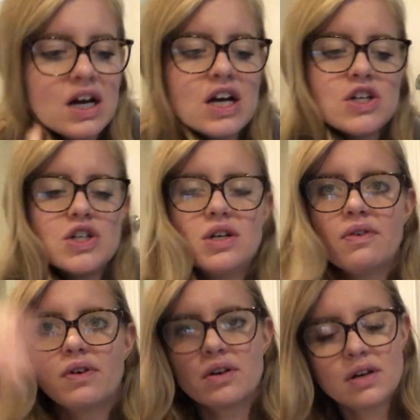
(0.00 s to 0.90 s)
I
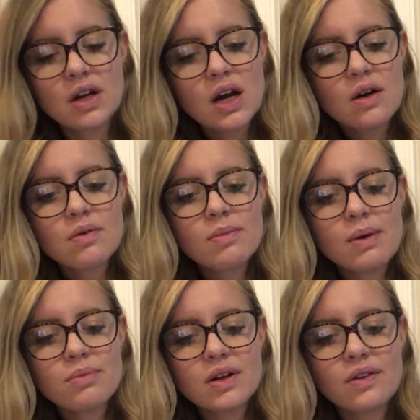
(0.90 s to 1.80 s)
shivered,
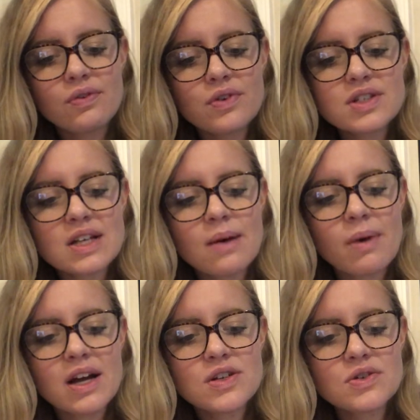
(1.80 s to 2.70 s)
remembering the first time
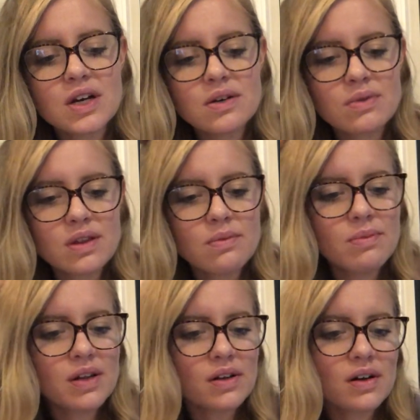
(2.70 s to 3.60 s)
I had traded with the
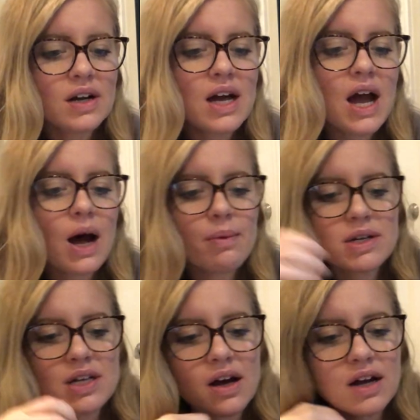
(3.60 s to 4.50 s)
miller, how my
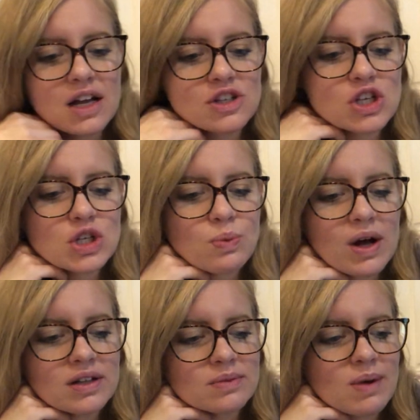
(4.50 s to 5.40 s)
tongue had
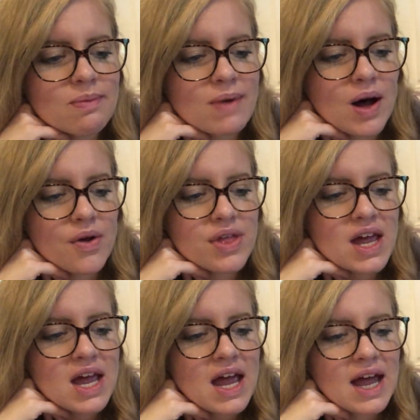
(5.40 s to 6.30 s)
swelled in my mouth,
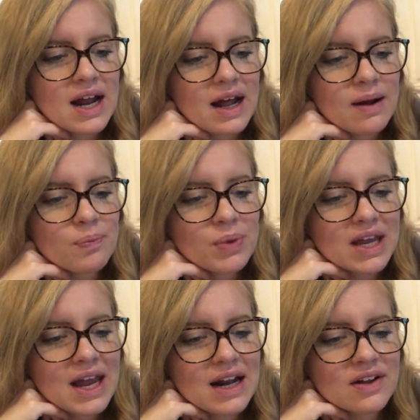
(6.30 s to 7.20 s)
and I
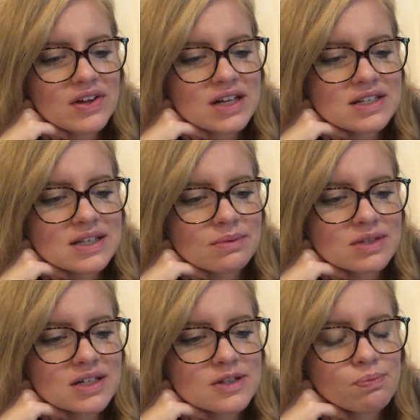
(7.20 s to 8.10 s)
mechanically
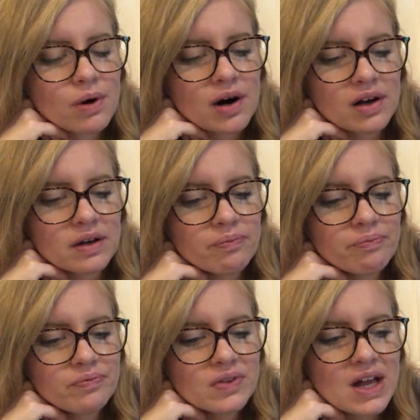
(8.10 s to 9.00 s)
accepted his bargain.
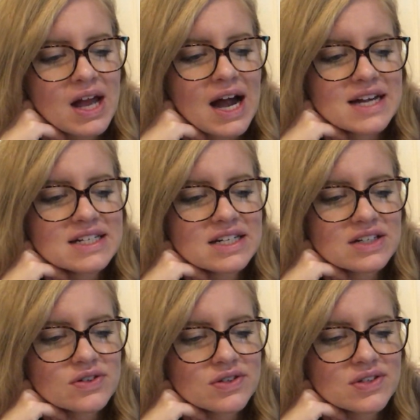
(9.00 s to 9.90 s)
I didn't
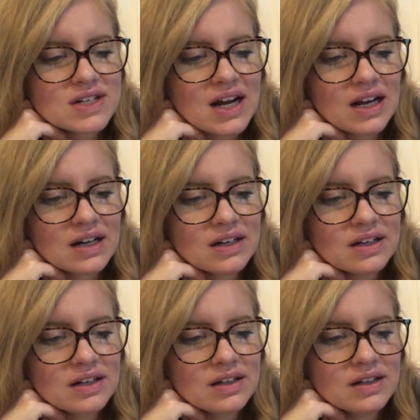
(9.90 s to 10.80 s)
understand
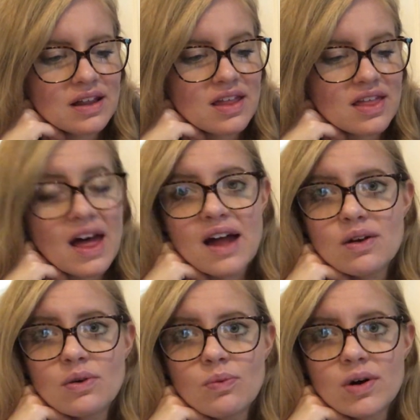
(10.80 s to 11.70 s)
then
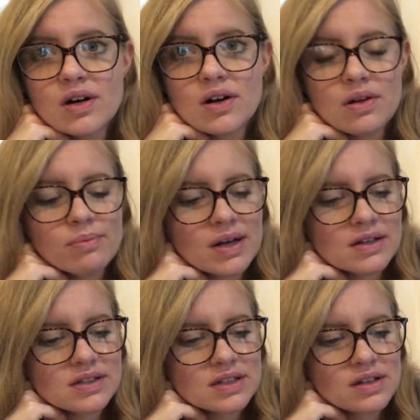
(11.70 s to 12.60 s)
what it all
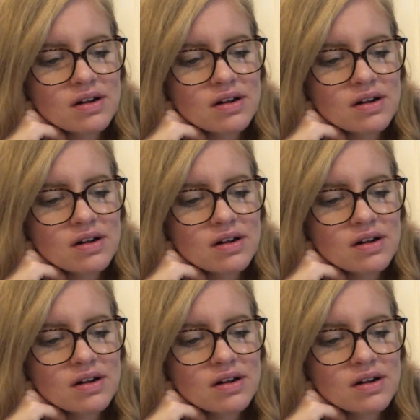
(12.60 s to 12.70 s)
meant.